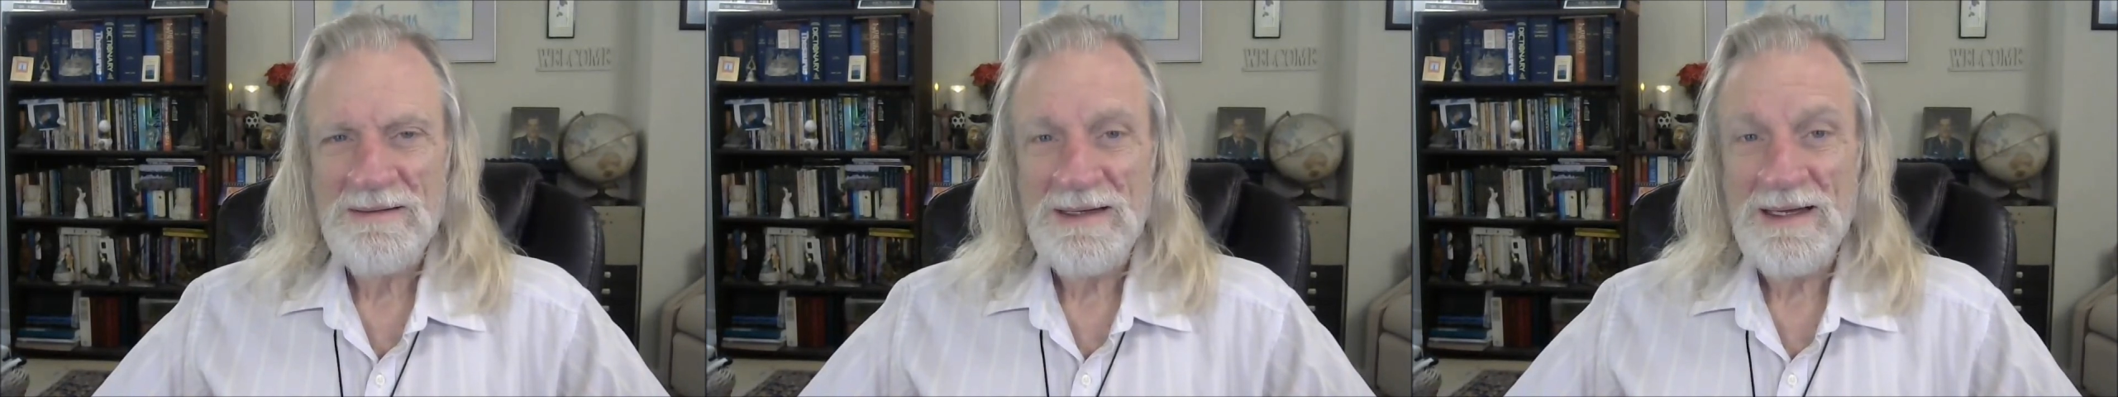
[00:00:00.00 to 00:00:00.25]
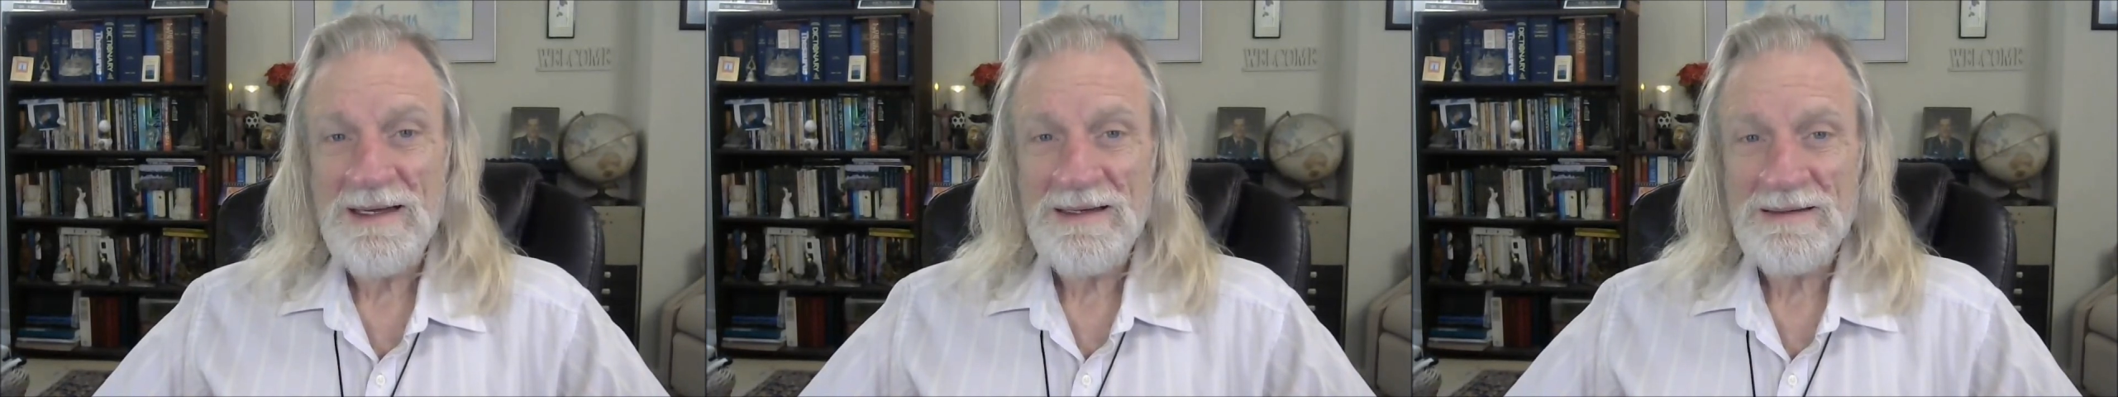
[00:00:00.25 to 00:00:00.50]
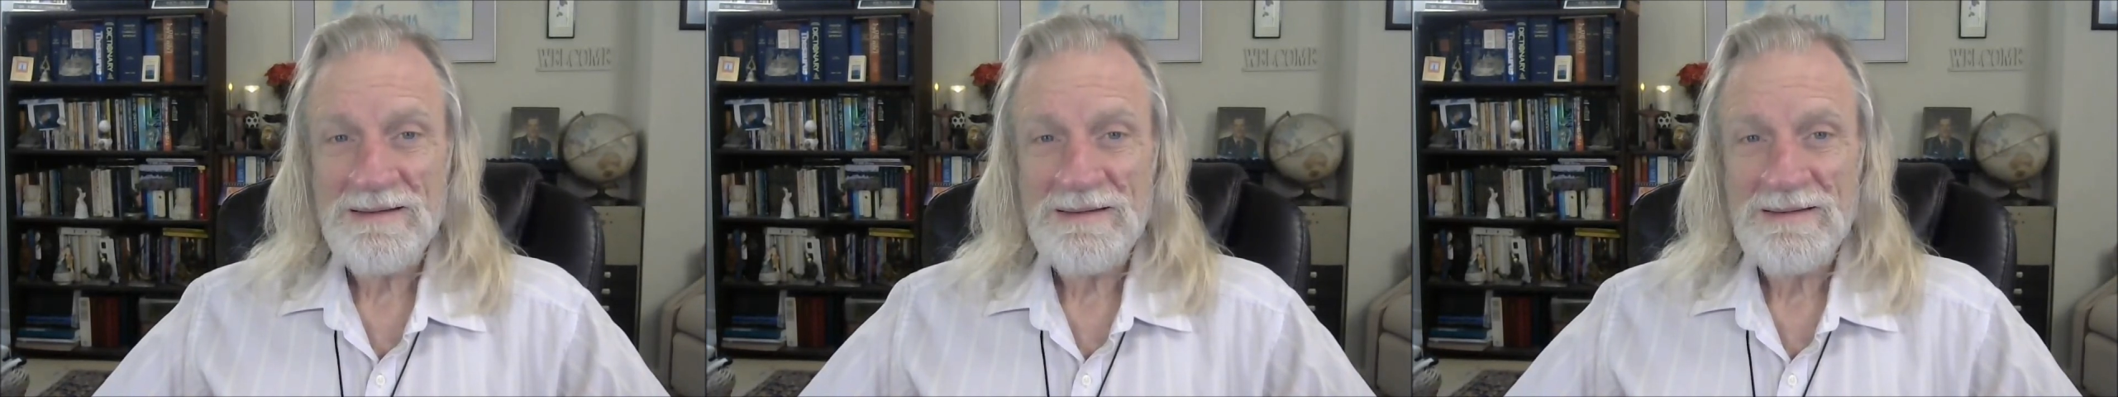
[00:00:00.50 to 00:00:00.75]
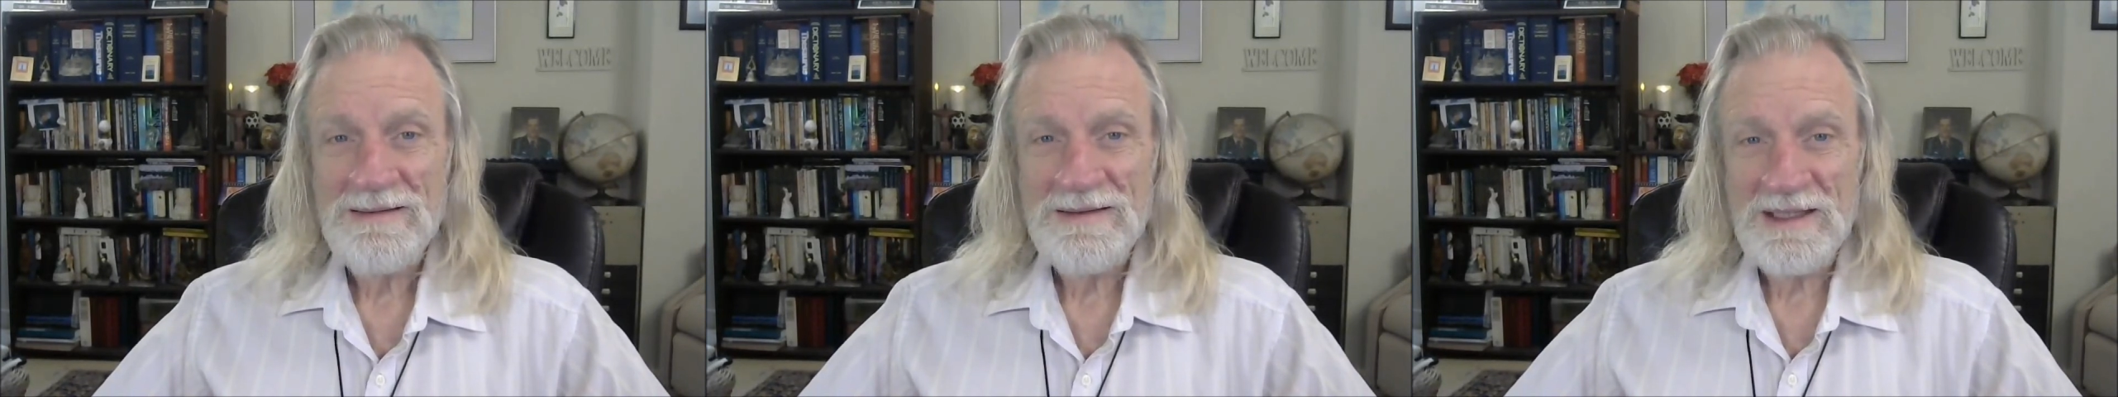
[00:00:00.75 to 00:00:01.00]
Yeah,
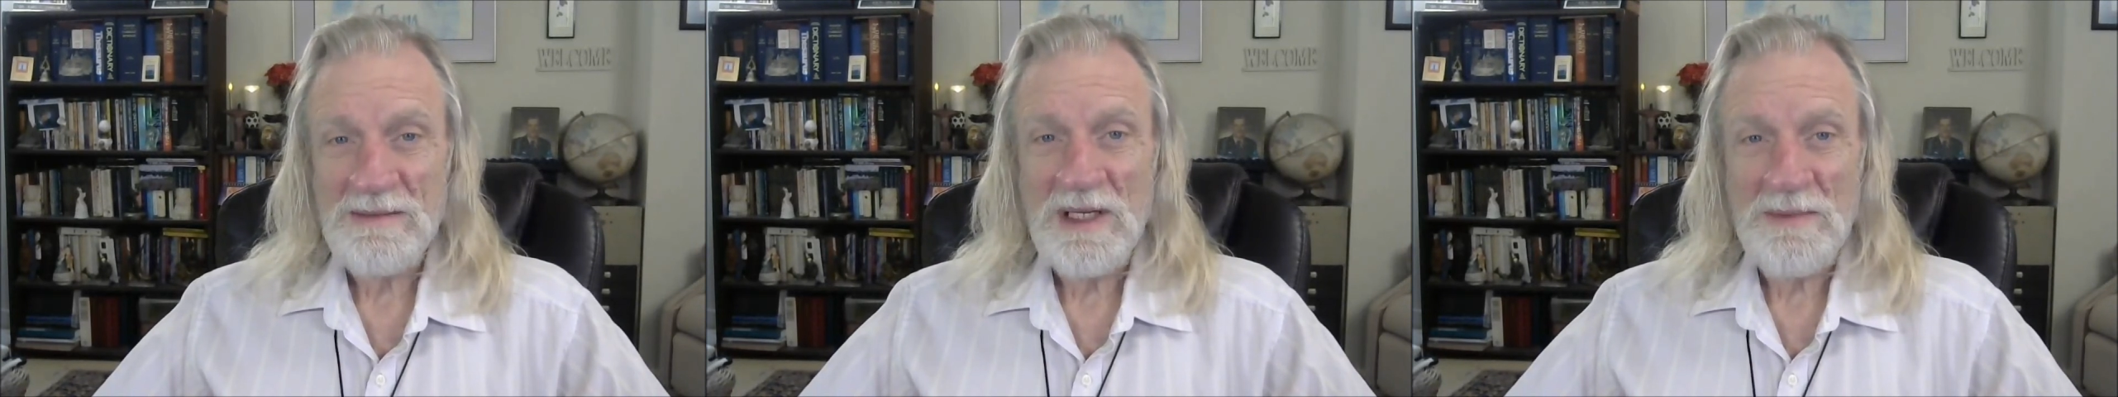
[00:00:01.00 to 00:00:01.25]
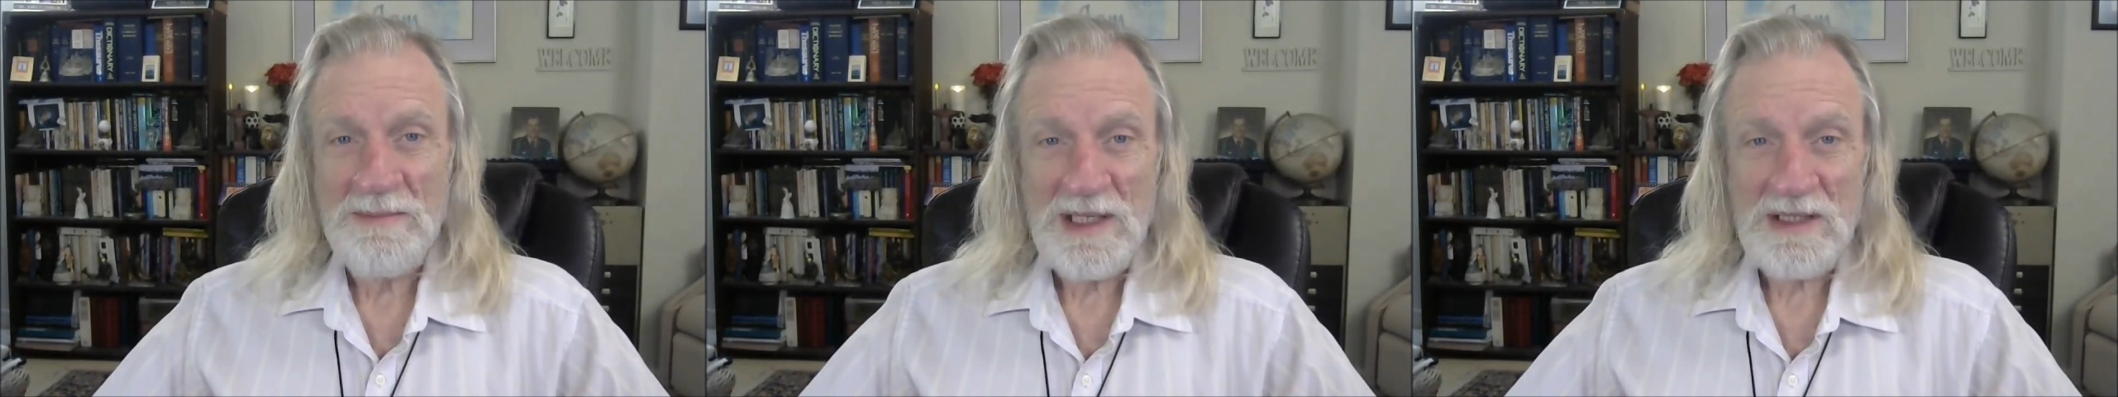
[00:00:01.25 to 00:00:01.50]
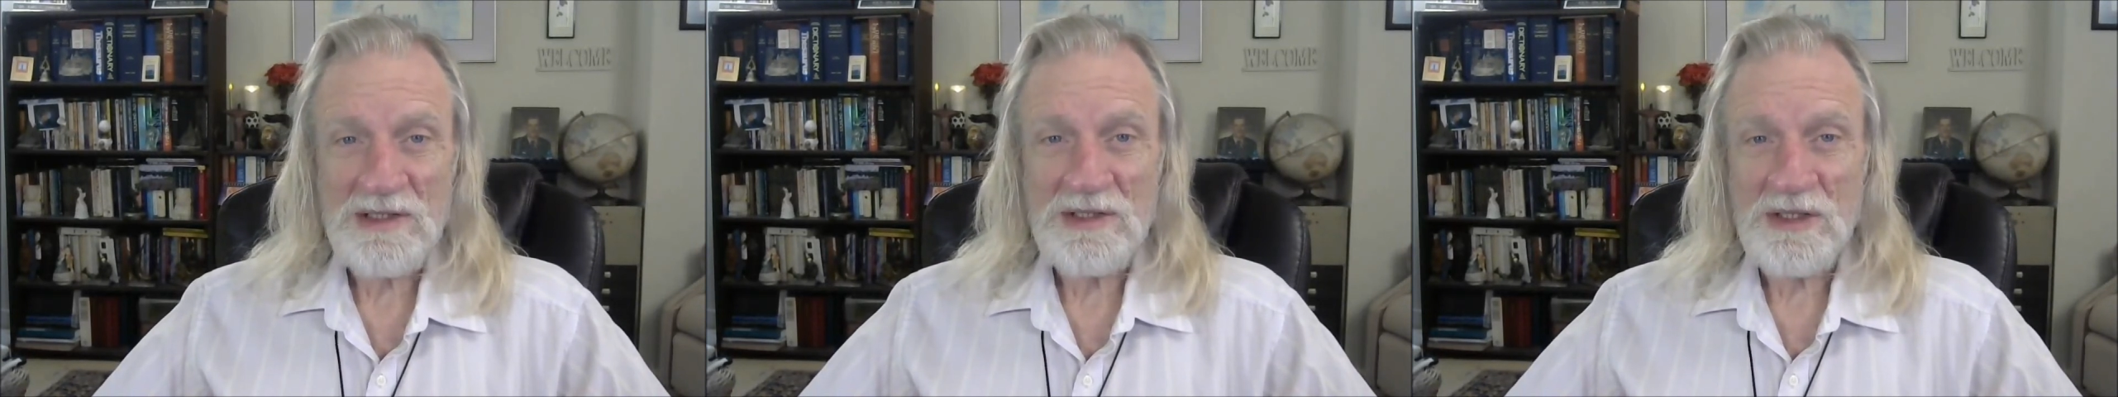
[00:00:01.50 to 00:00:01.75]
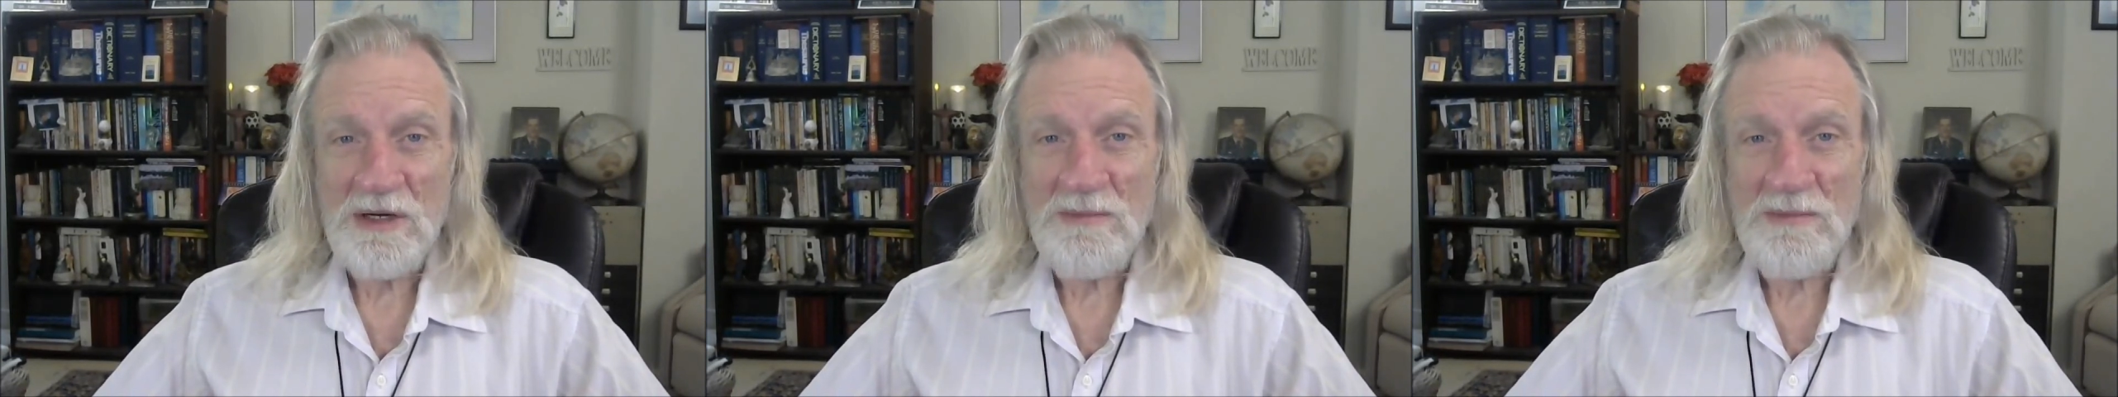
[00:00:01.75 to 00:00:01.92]
some of the pictures